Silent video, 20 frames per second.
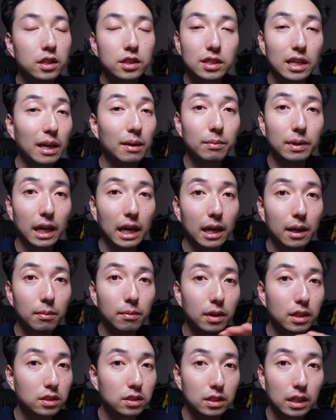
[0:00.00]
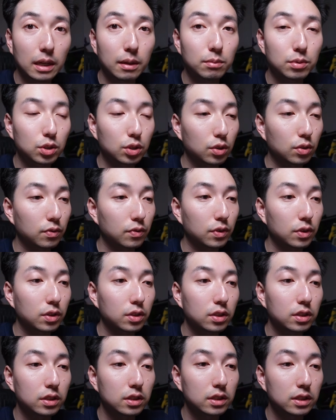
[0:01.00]
same game, same
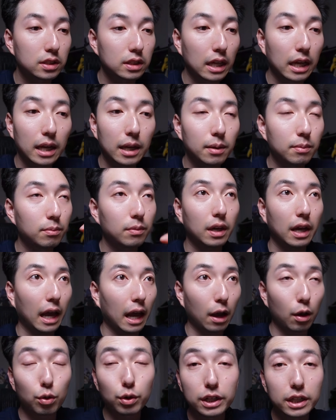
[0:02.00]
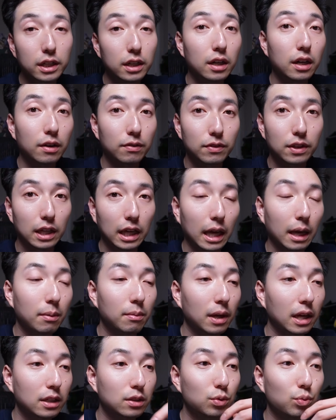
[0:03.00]
server, same area of the game
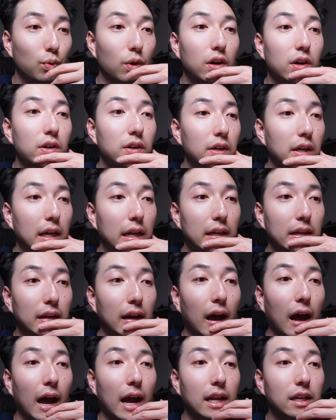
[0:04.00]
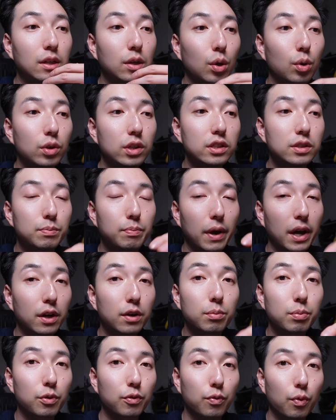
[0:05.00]
as well, and I noticed
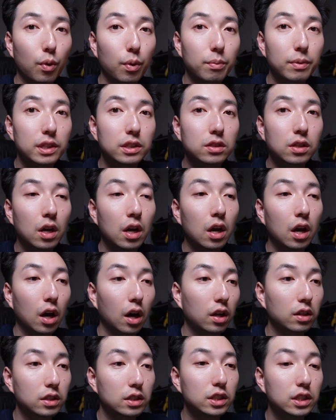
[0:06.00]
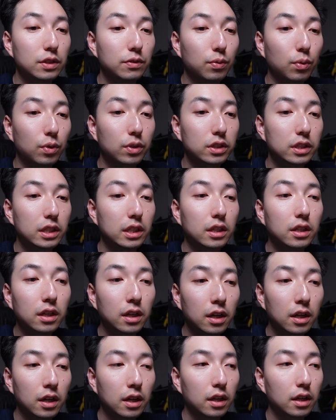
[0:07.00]
better performance on the
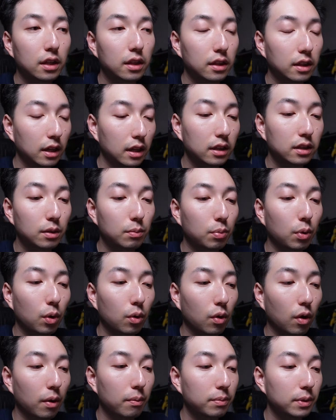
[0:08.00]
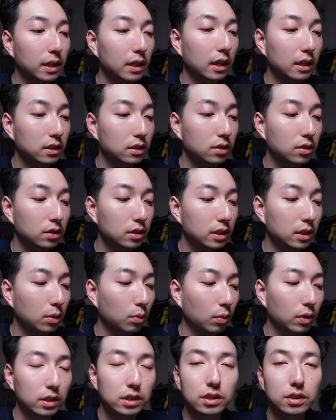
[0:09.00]
G14 than the ProArt
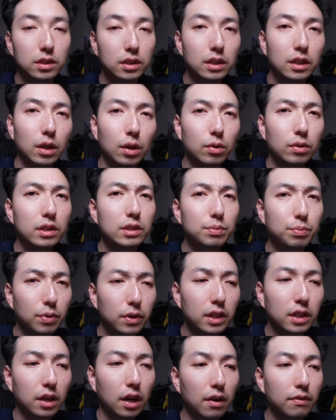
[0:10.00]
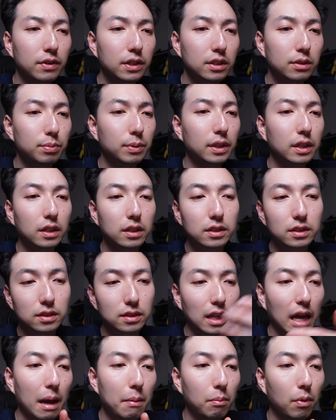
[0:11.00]
PX13, which, you know, is pretty obvious because
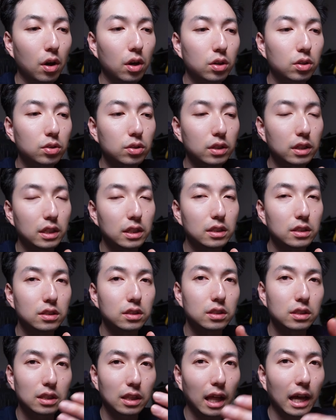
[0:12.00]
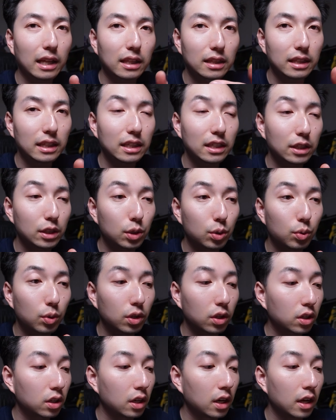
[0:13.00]
that model is slightly
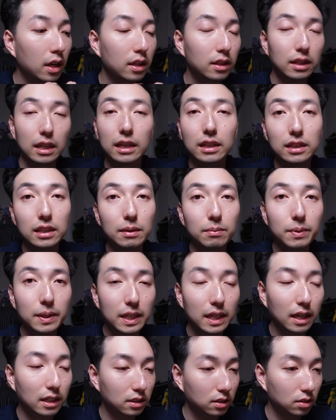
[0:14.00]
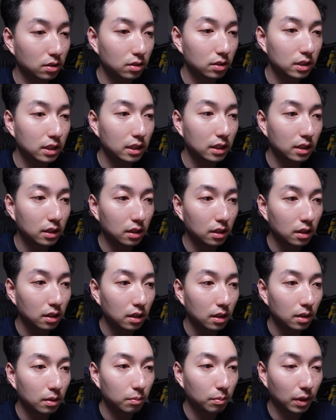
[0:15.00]
newer than the PX13,
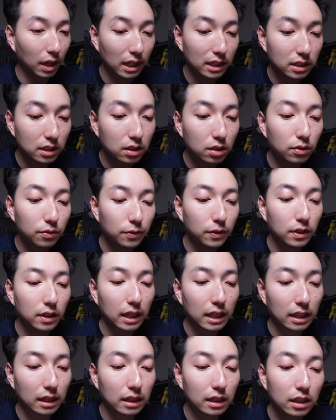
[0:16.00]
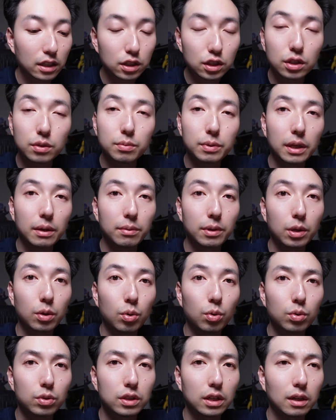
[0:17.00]
but I still feel like this should be able to
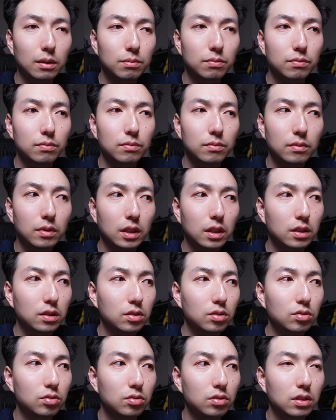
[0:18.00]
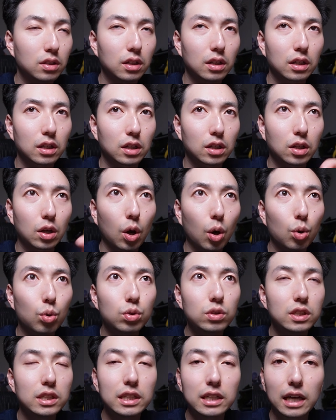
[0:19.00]
hold up in a
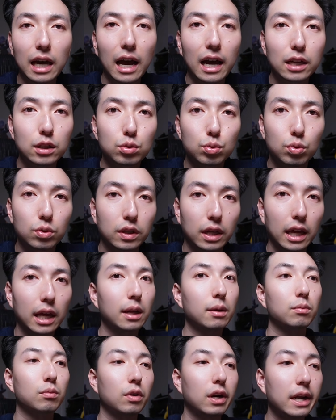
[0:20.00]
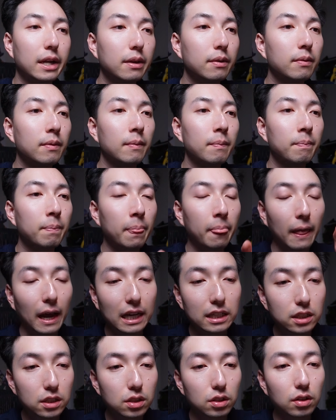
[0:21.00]
cozy casual game, right?
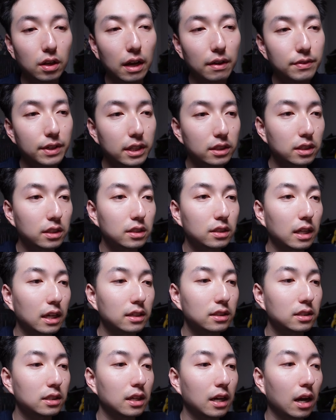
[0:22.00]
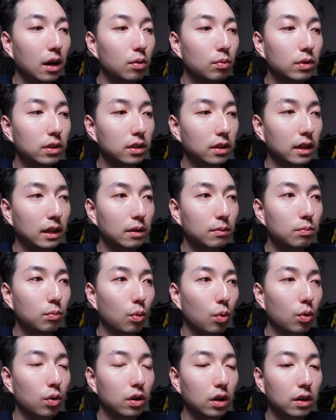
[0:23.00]
I still have yet to test it out with like
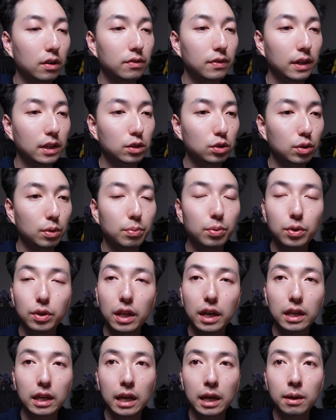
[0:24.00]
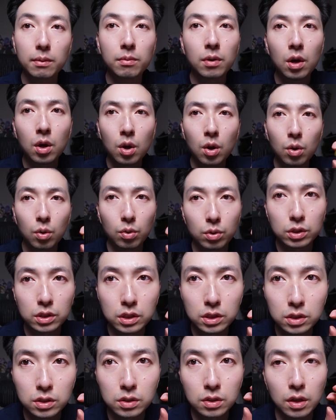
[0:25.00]
more of a AAA game or
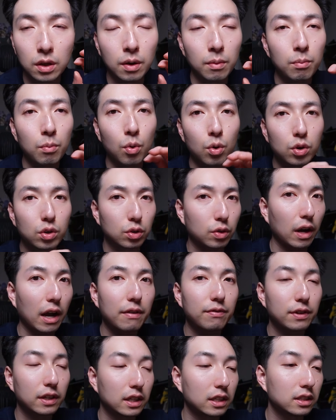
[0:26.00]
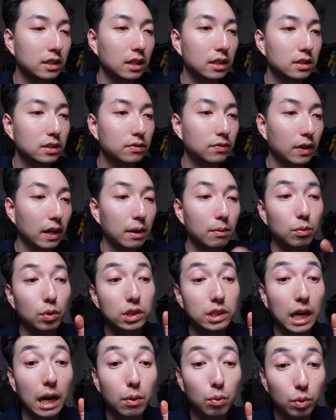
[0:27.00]
just a more graphic intensive game,
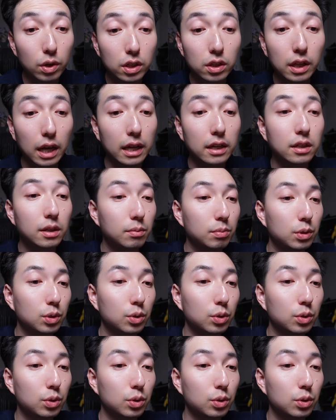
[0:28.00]
which I will end up